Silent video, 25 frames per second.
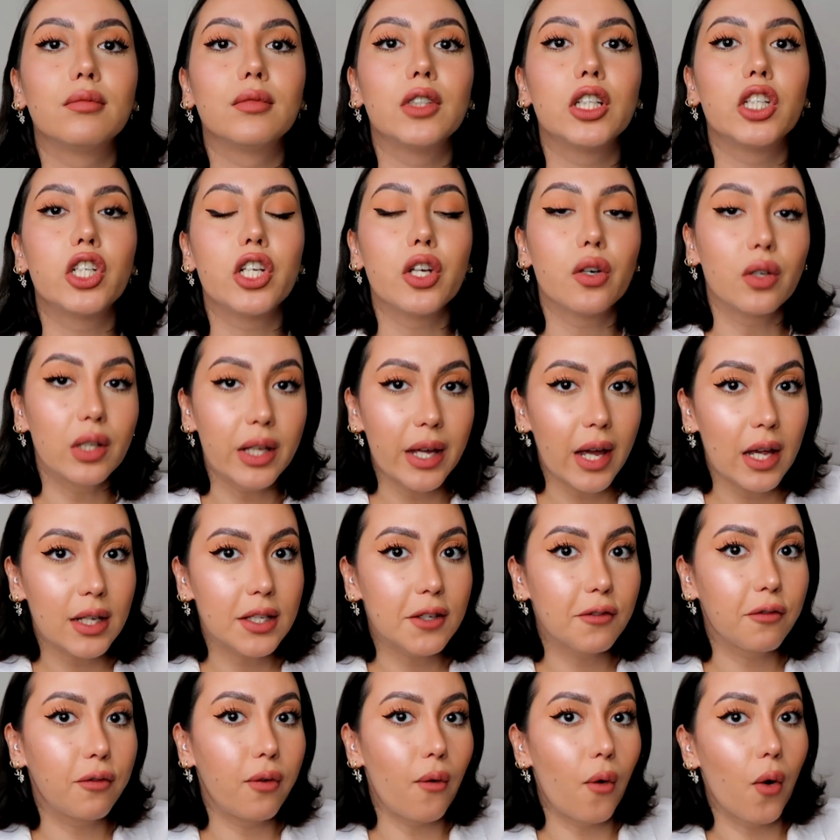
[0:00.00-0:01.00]
she only
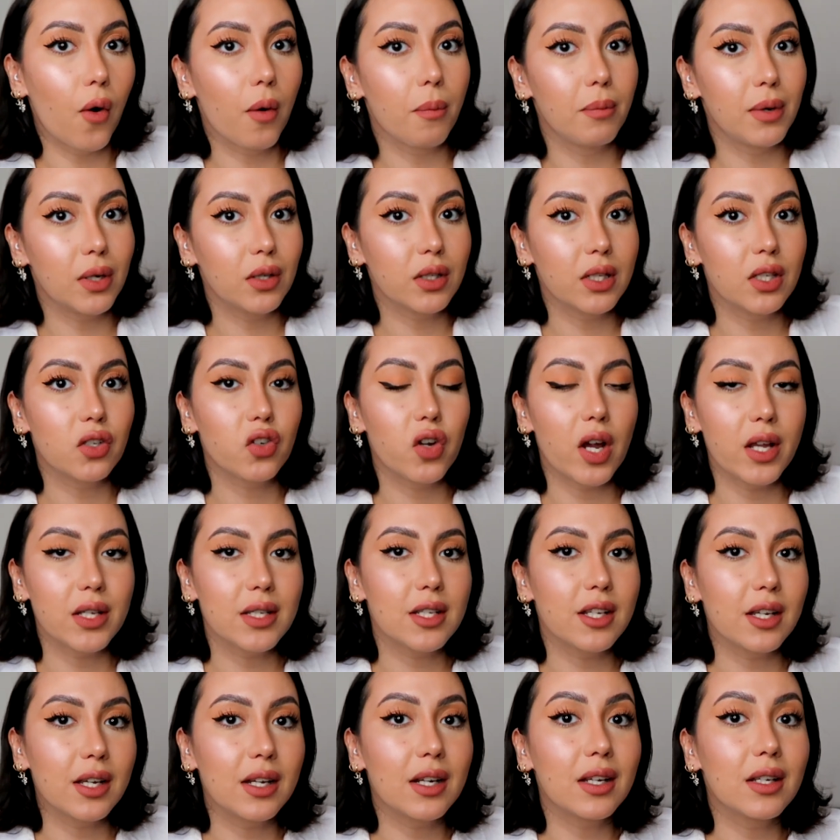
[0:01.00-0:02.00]
has 4 books
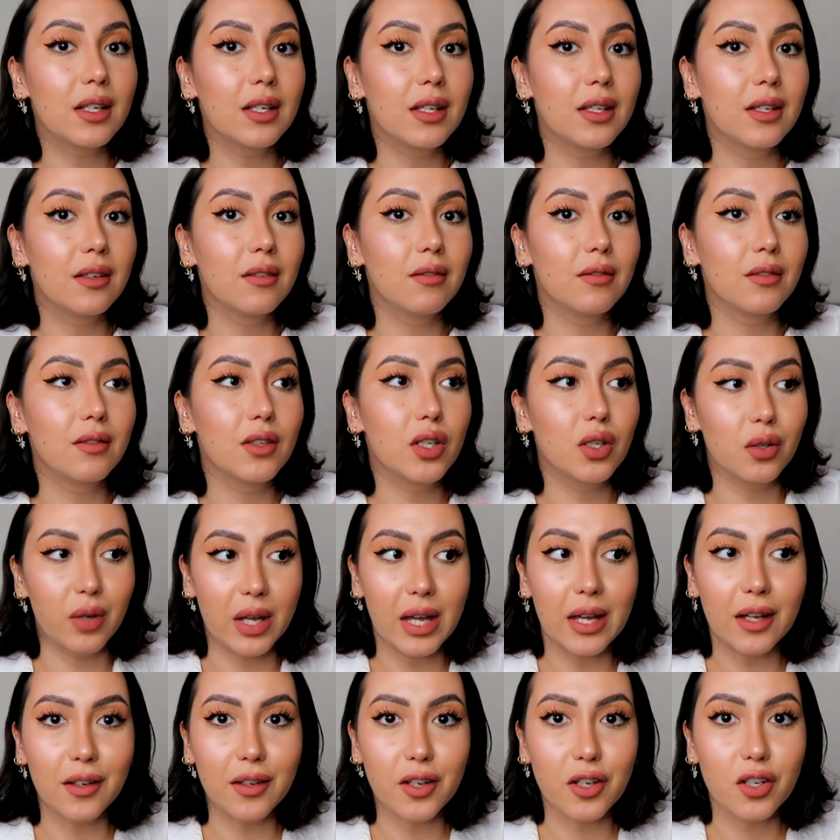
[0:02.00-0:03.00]
translated to
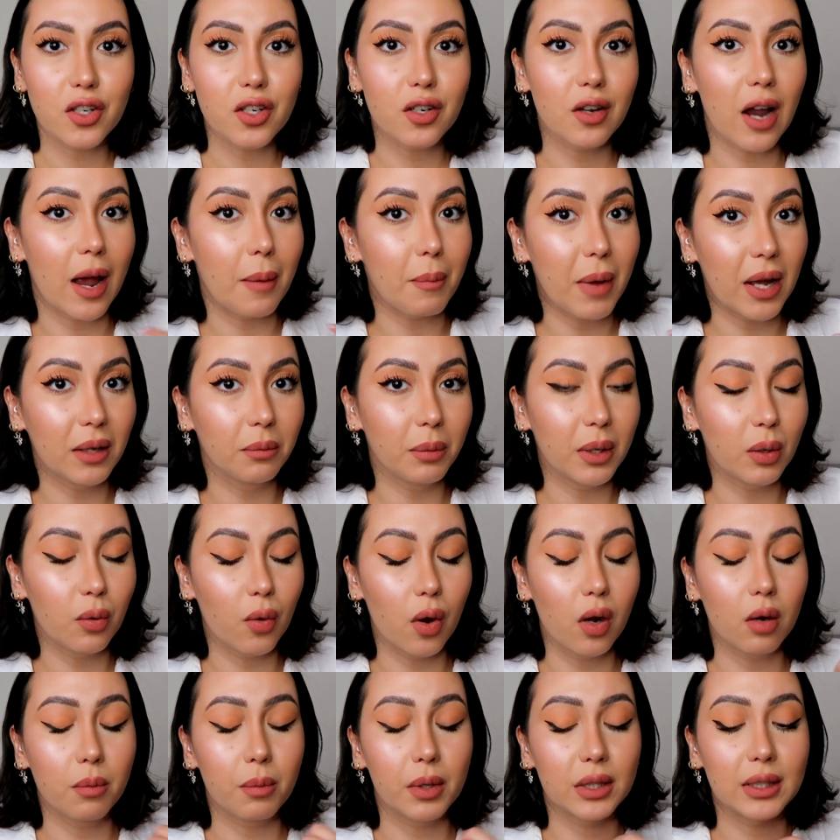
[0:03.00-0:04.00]
English. I might be
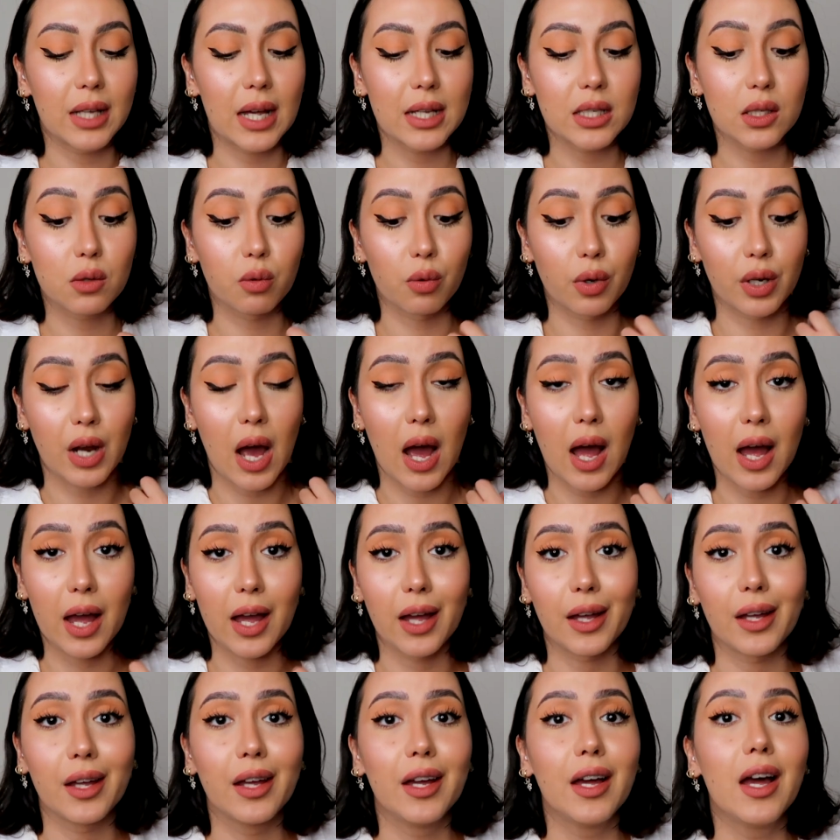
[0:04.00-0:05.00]
wrong, but that's what
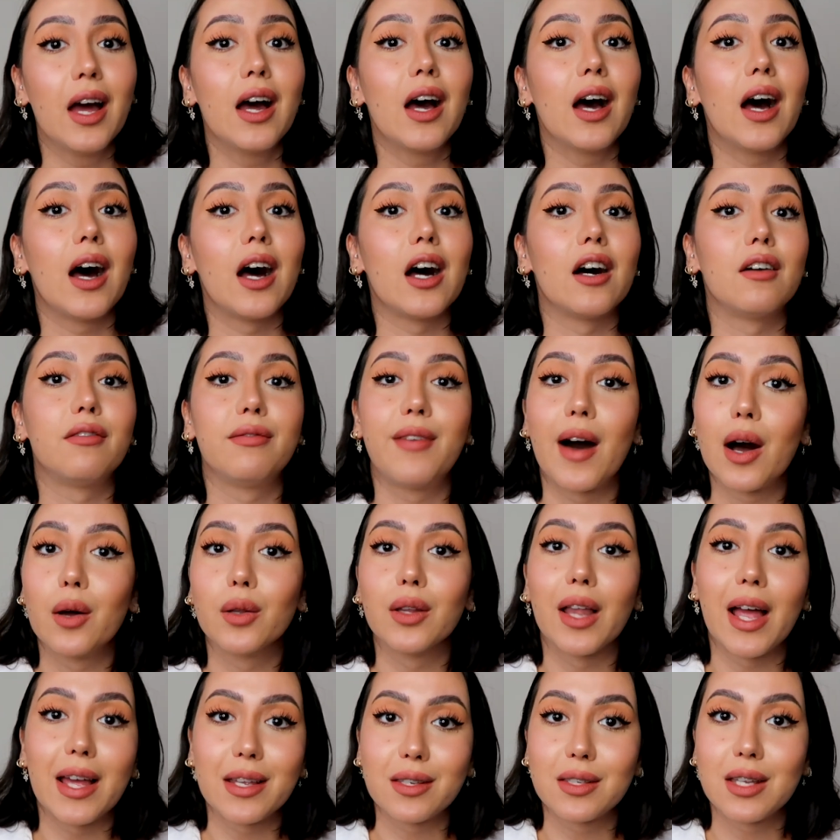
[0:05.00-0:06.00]
I
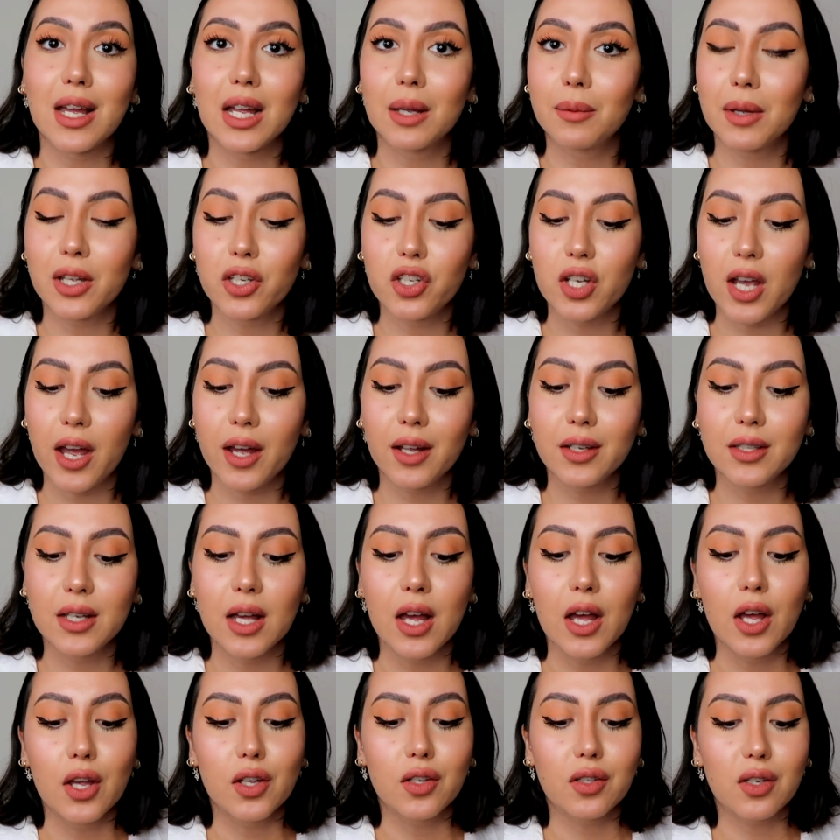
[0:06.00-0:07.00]
found last time I checked.
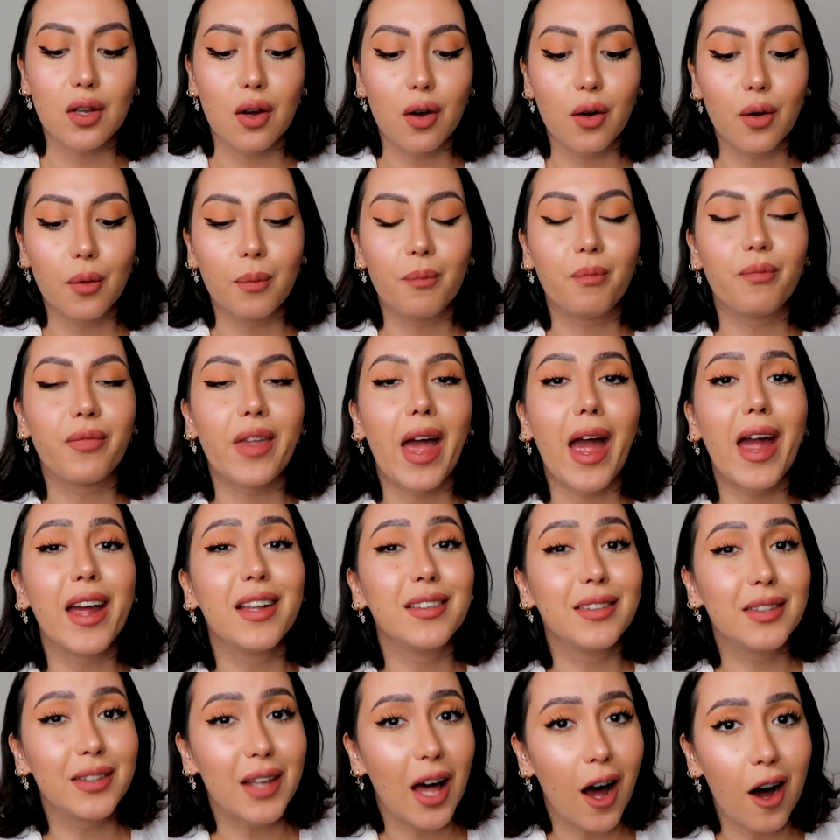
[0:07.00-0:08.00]
So I
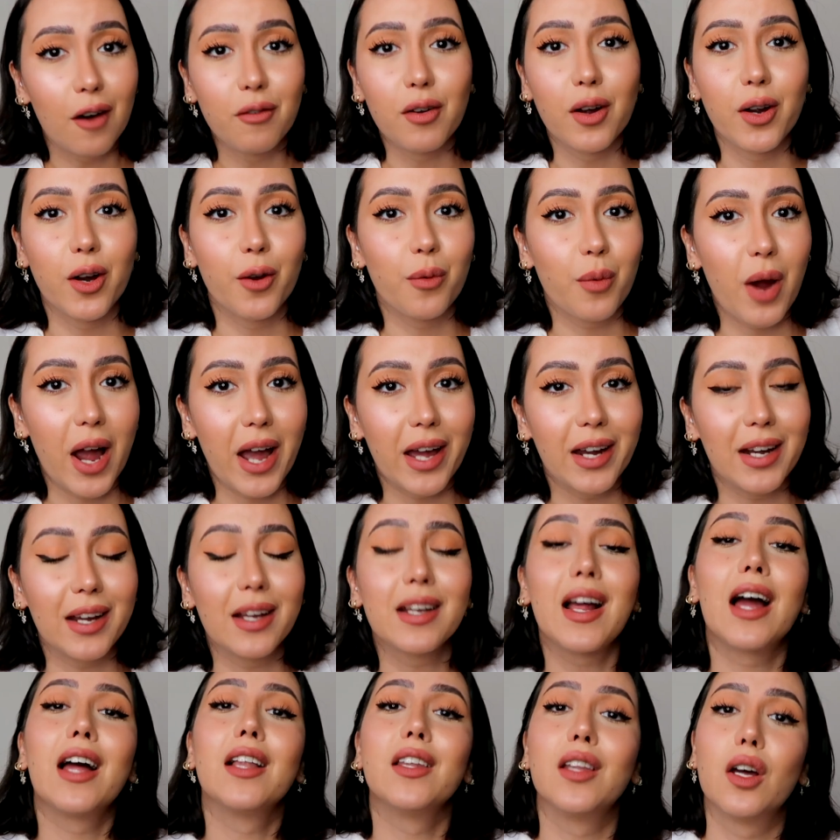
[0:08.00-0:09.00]
love her
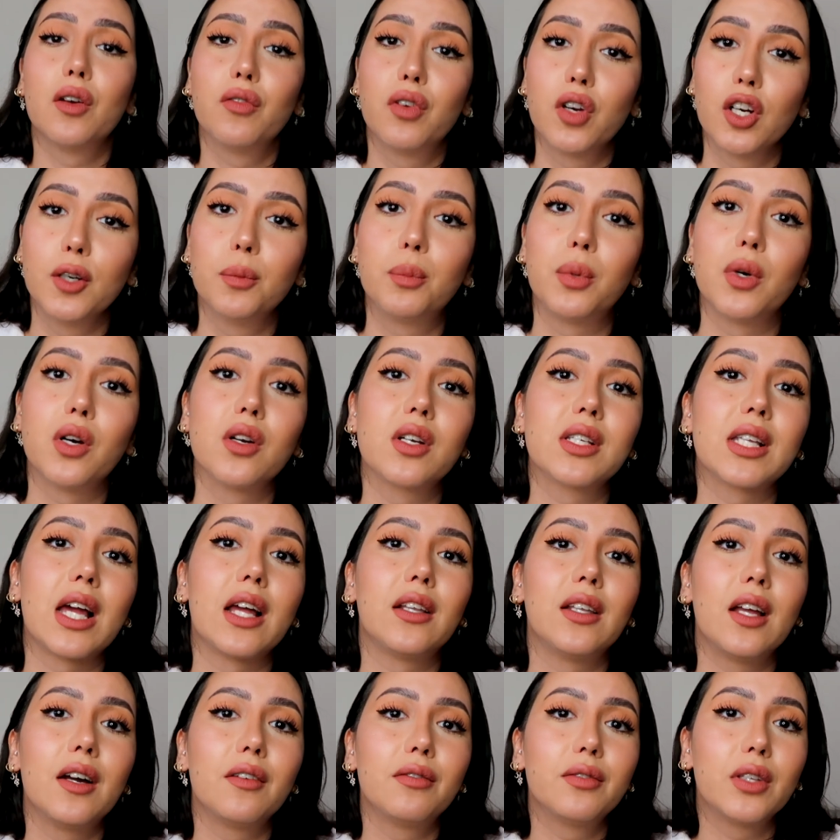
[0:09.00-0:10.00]
writing, I love her books,
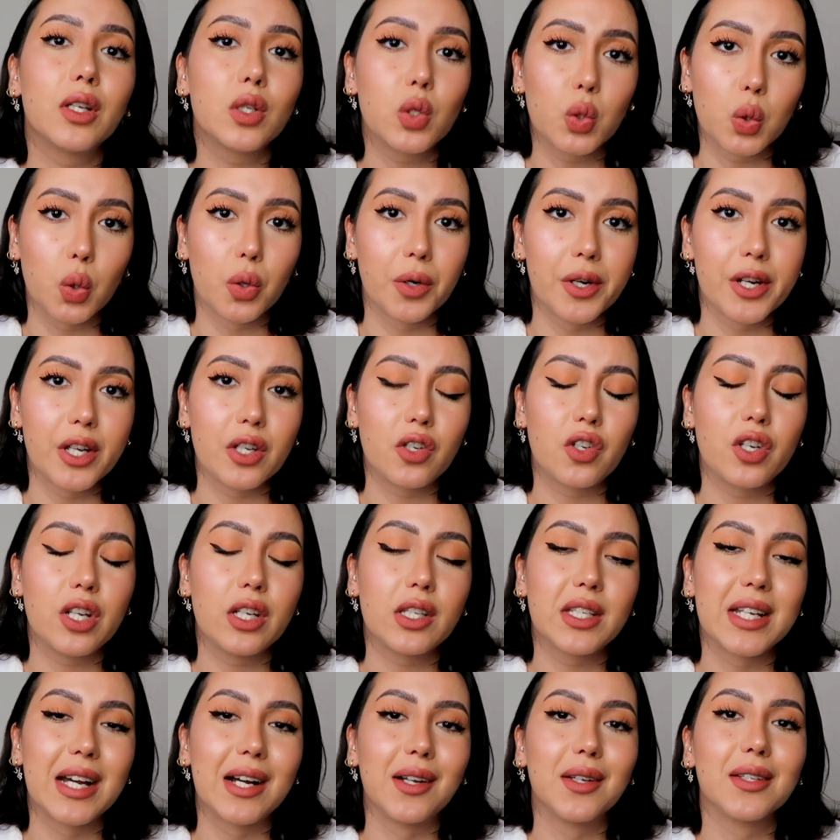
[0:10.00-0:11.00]
I love the stories
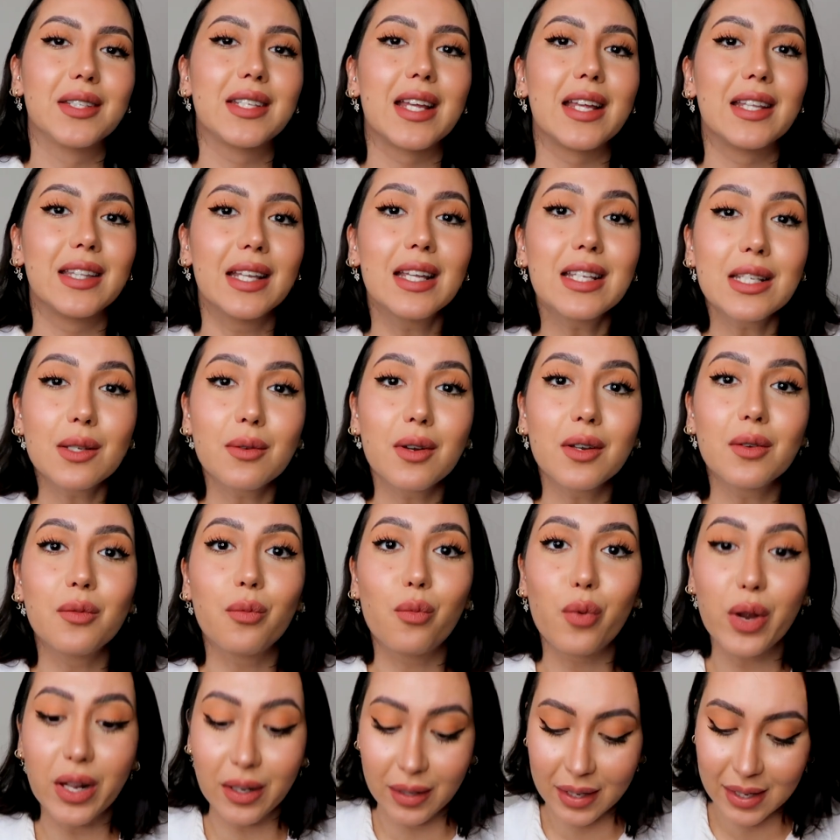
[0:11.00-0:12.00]
she tells, and this
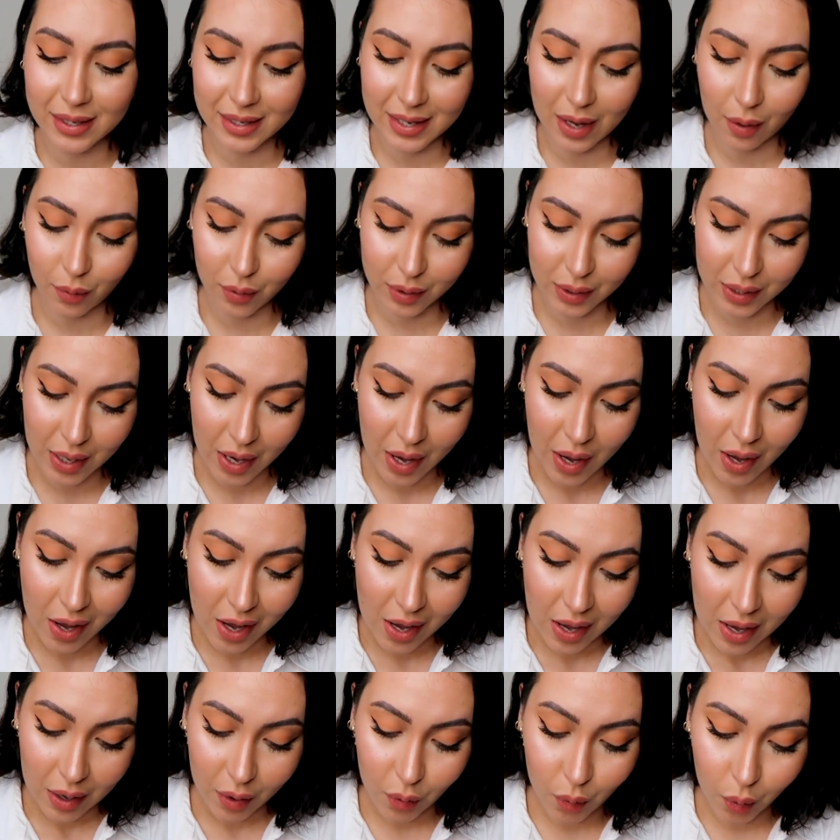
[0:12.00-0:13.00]
one really sounds
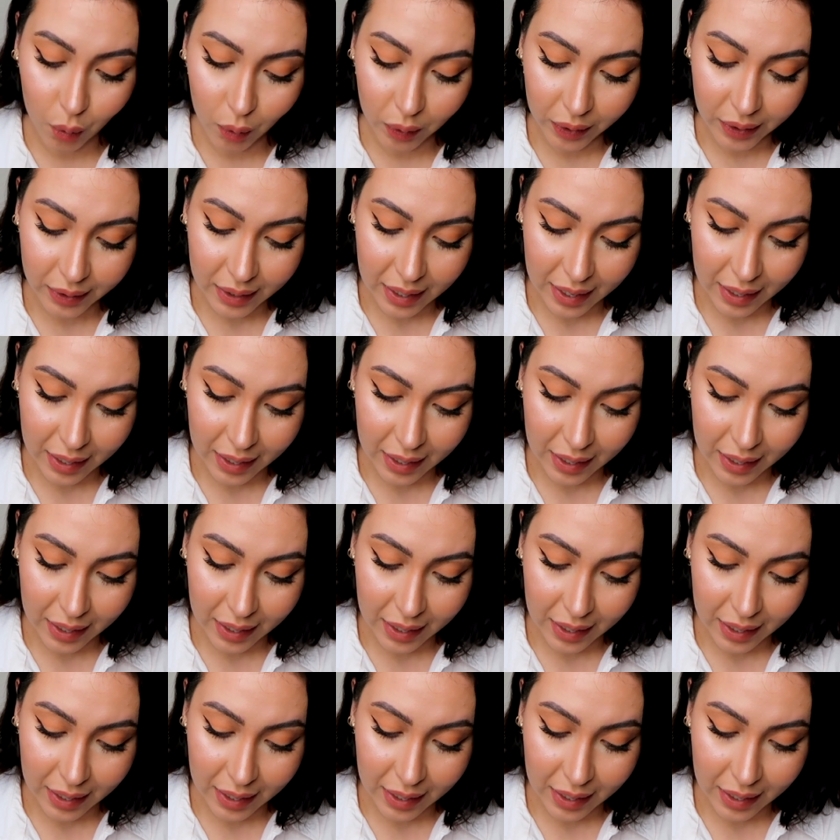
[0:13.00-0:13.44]
cool and